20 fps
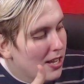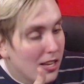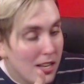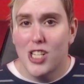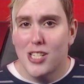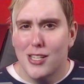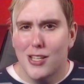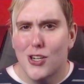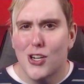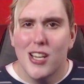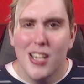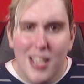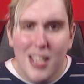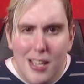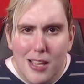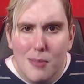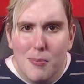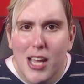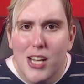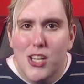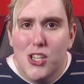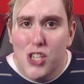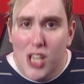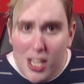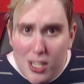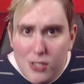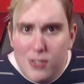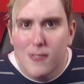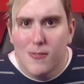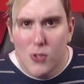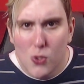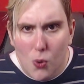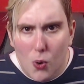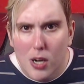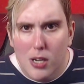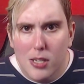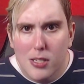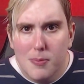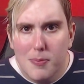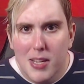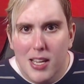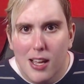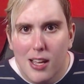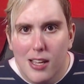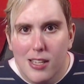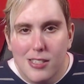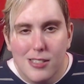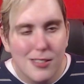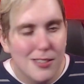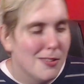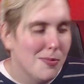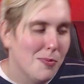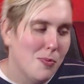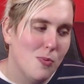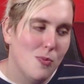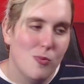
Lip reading: She's underneath my chest of drawers because